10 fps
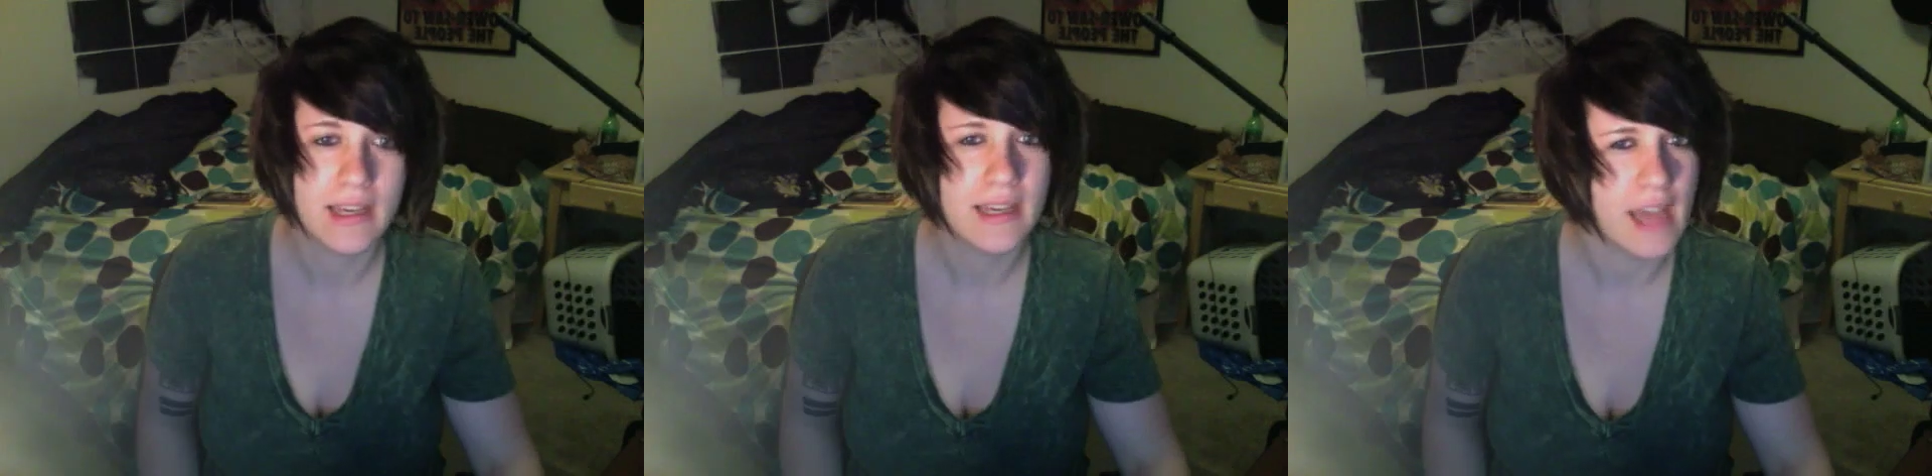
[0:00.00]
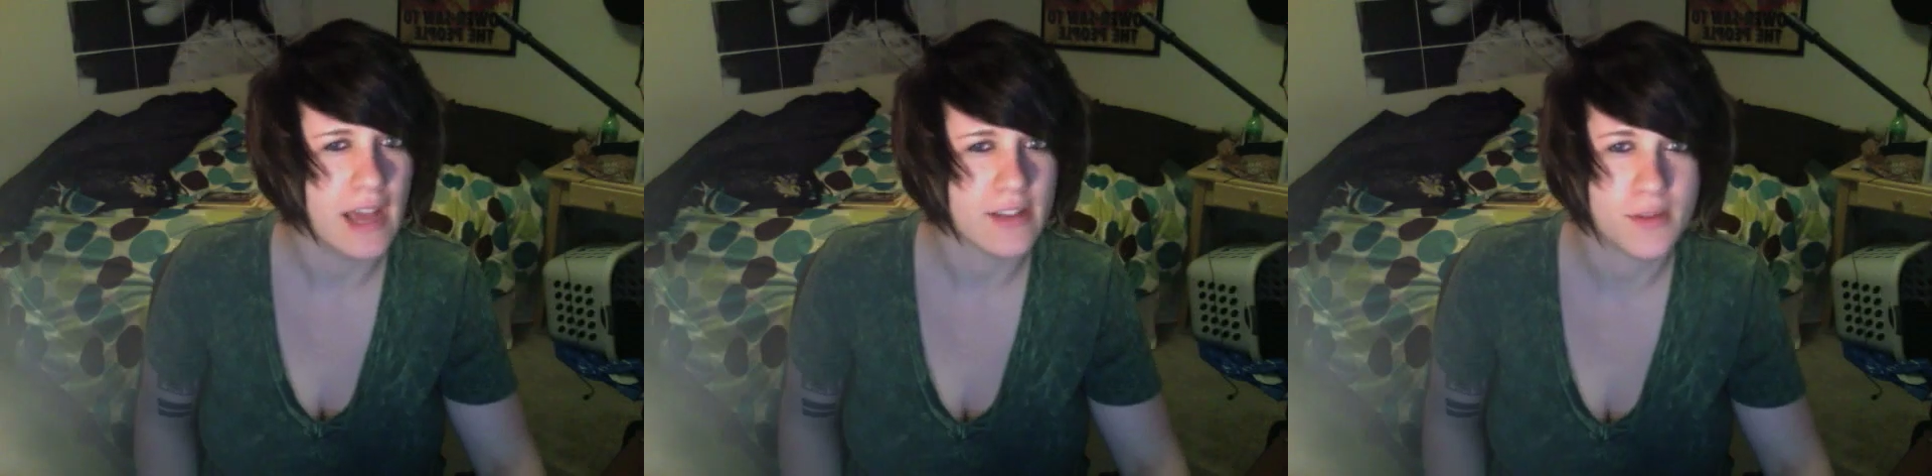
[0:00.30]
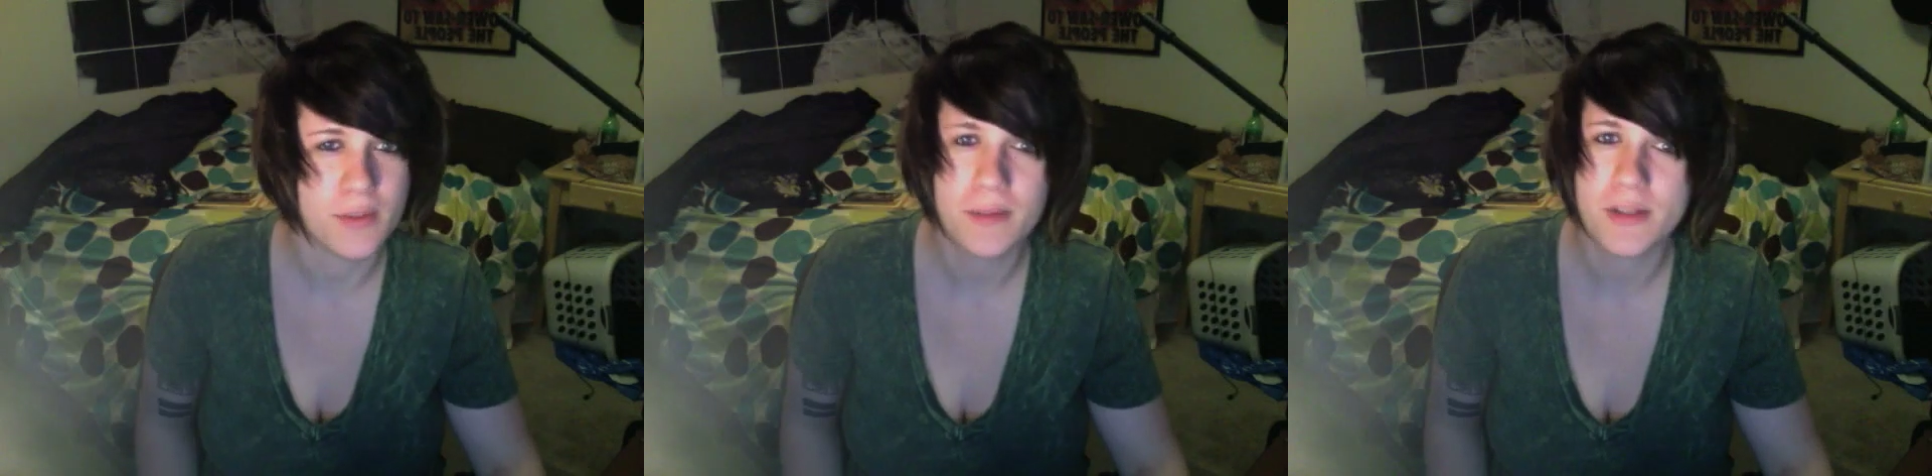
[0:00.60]
Yeah, so I'm
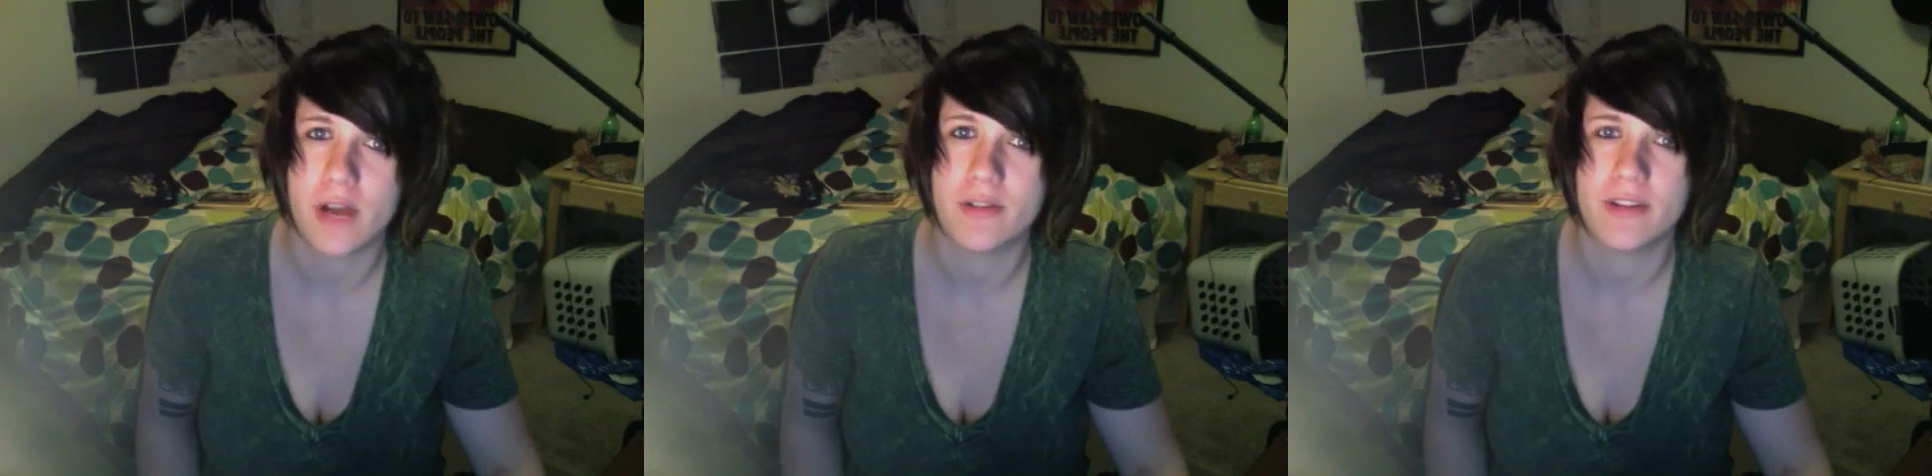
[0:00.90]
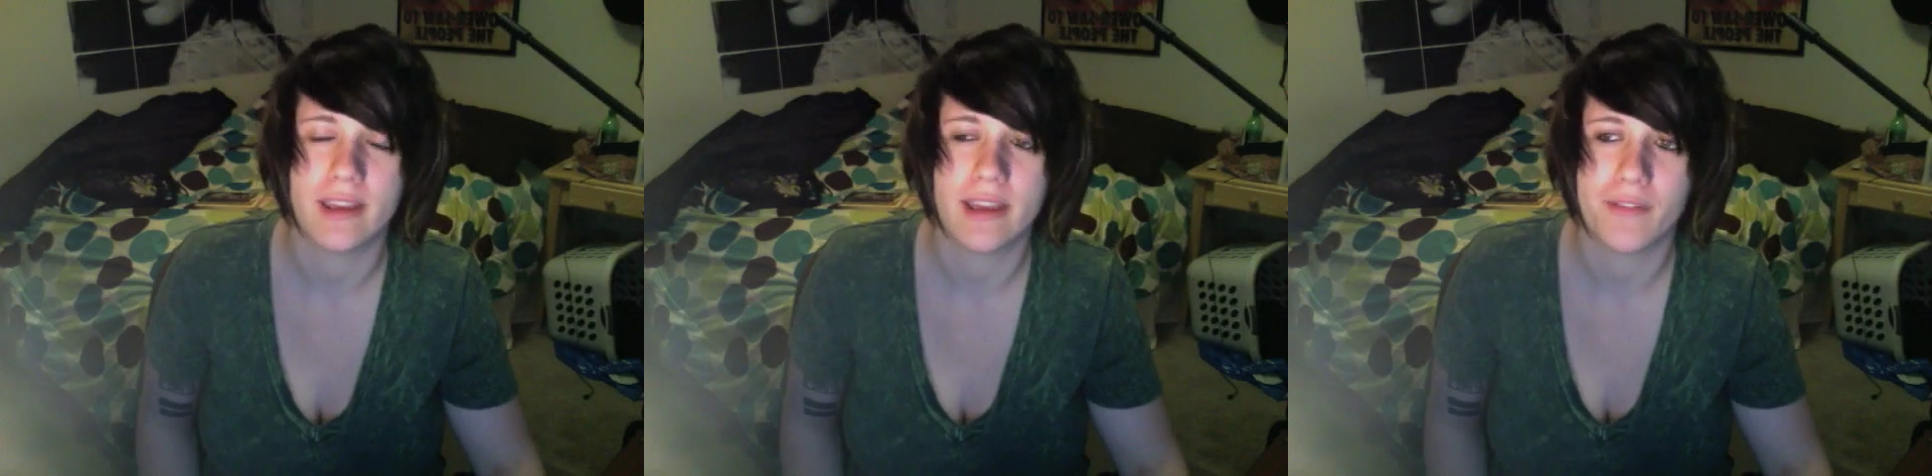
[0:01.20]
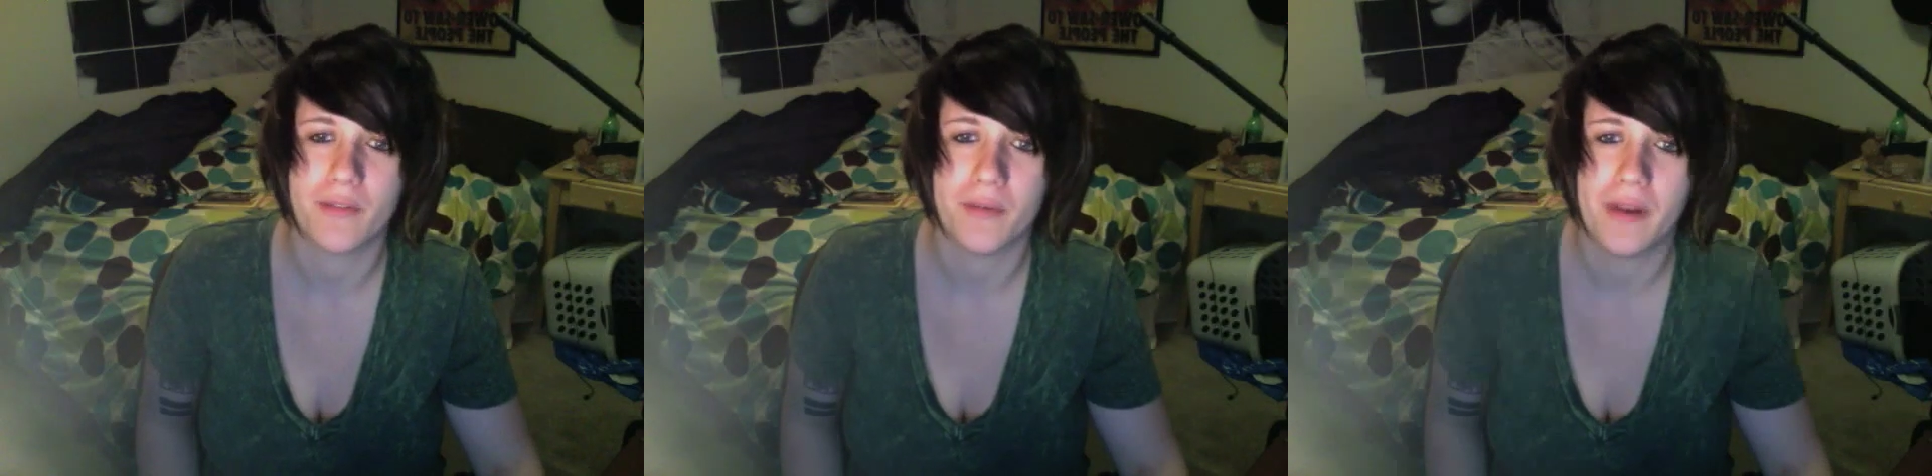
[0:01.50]
pretty much out to, like,
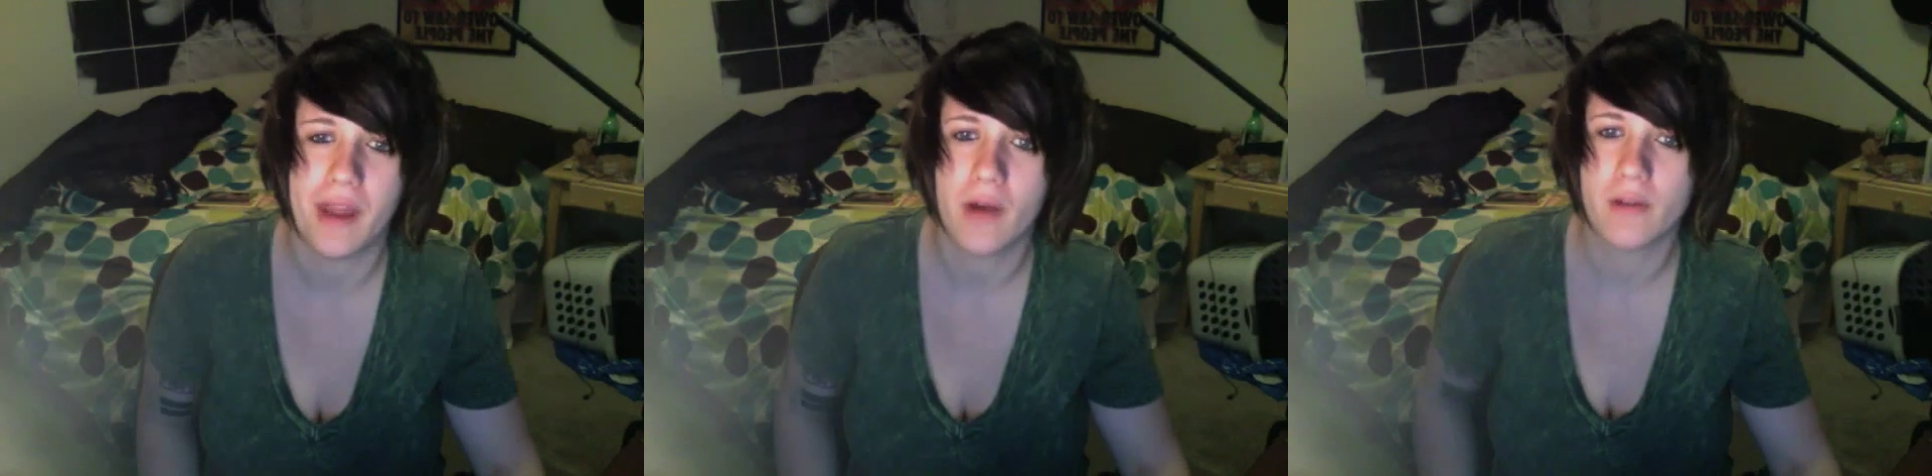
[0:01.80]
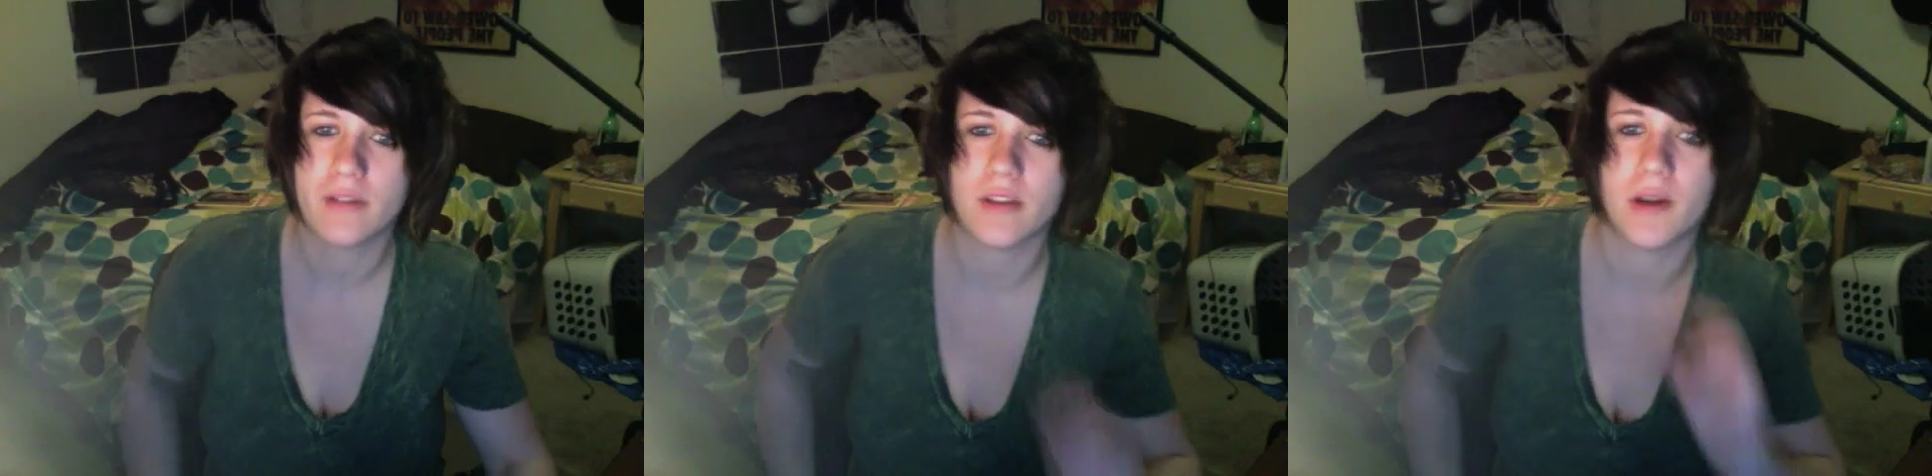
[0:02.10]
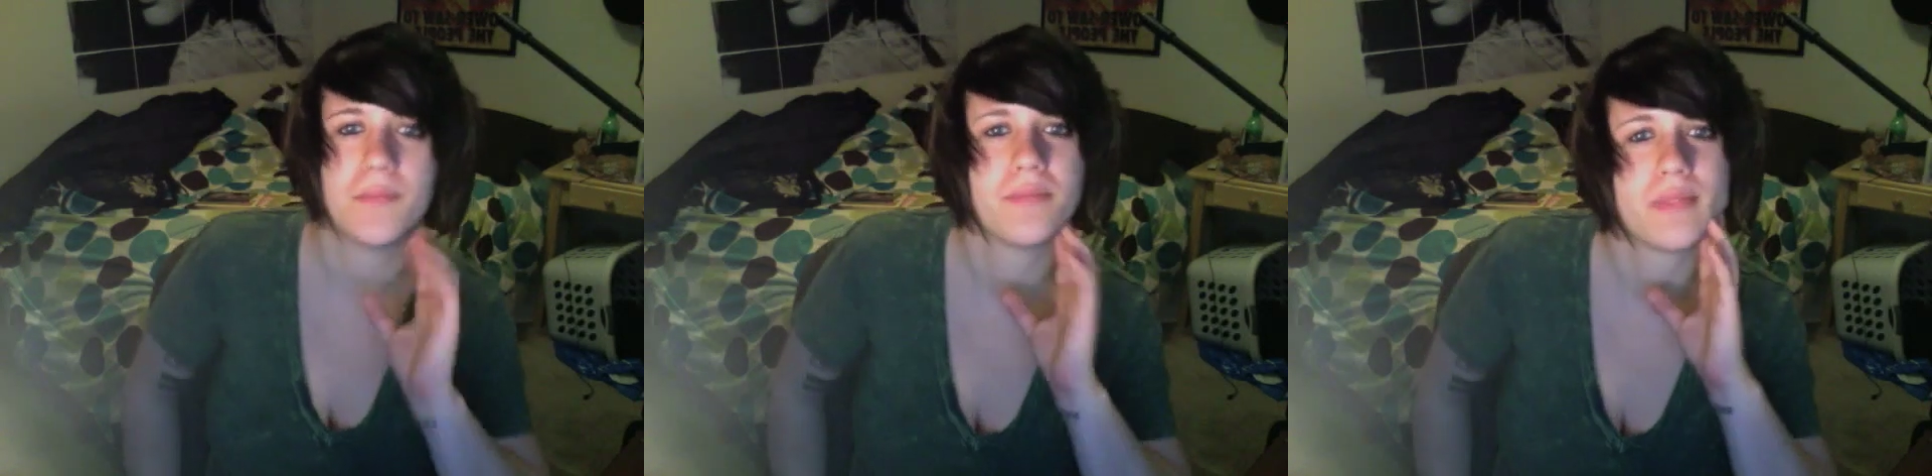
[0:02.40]
everyone now,
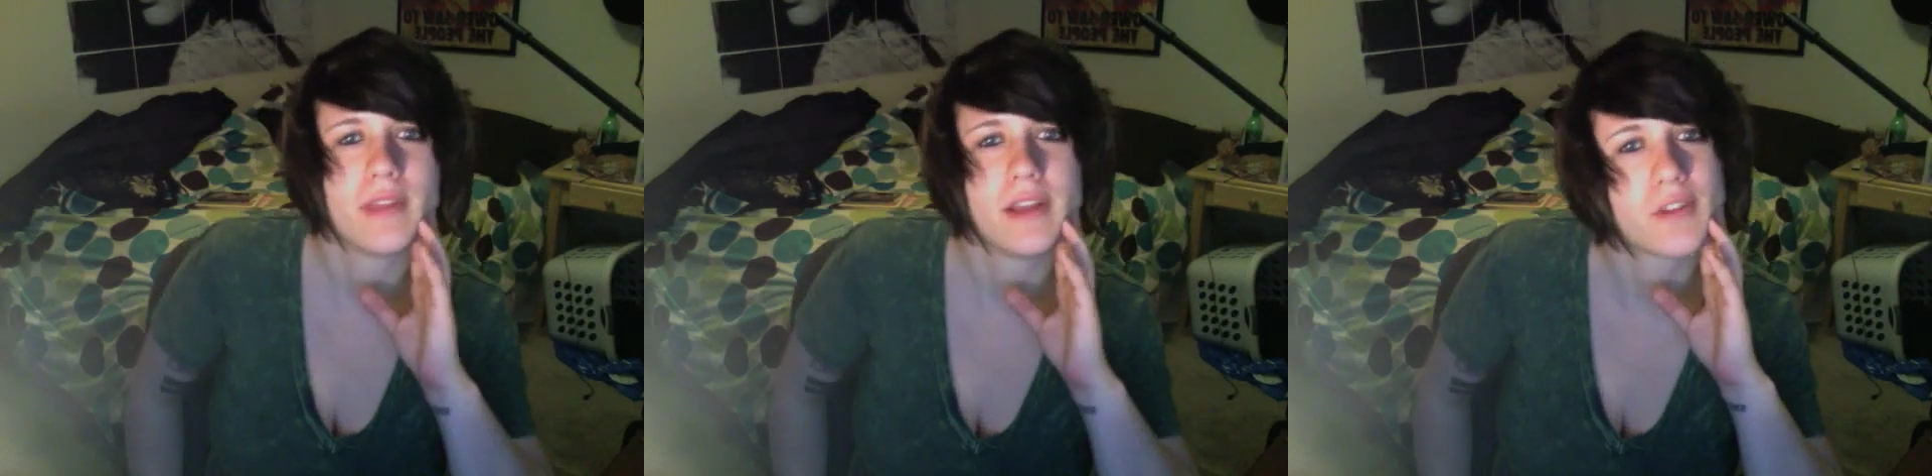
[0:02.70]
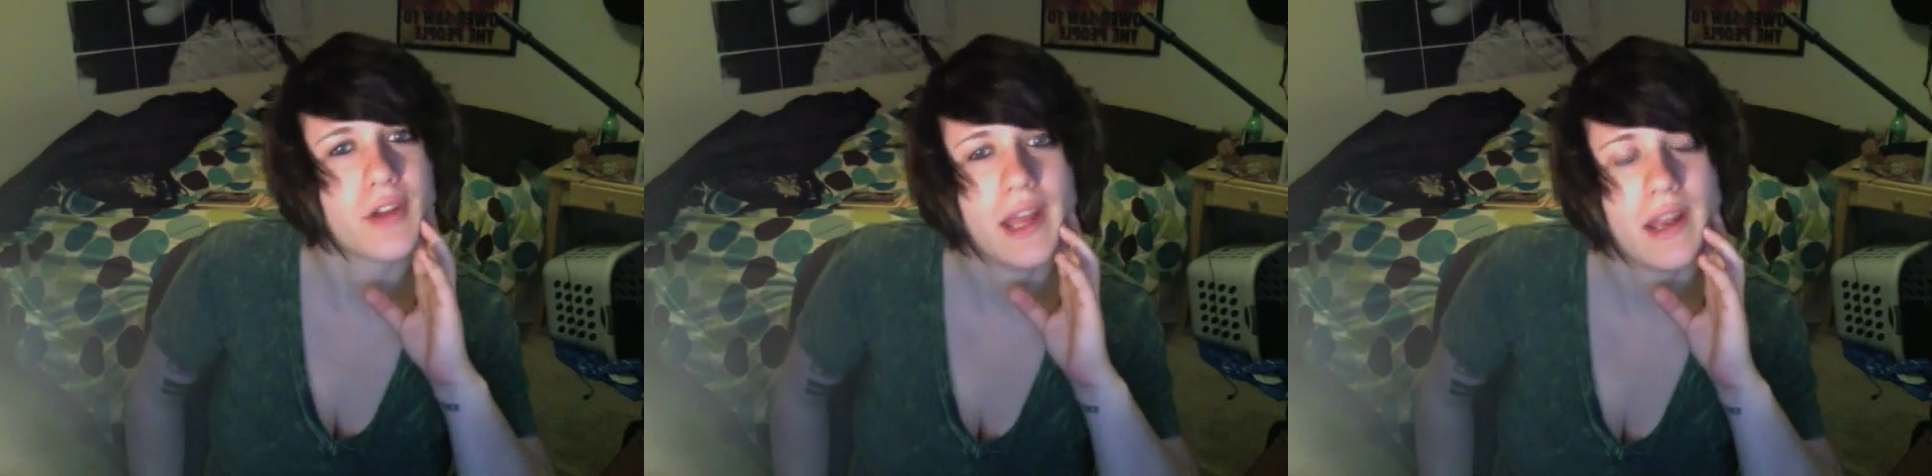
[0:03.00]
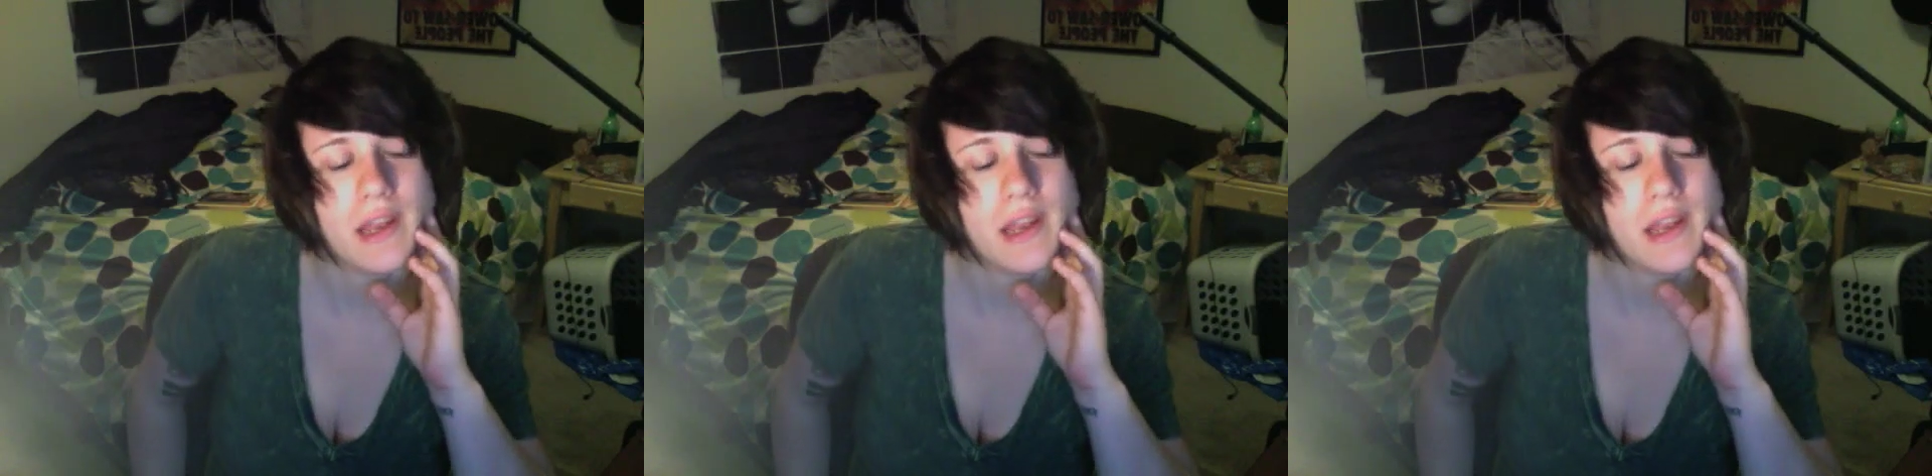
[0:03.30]
so that's great.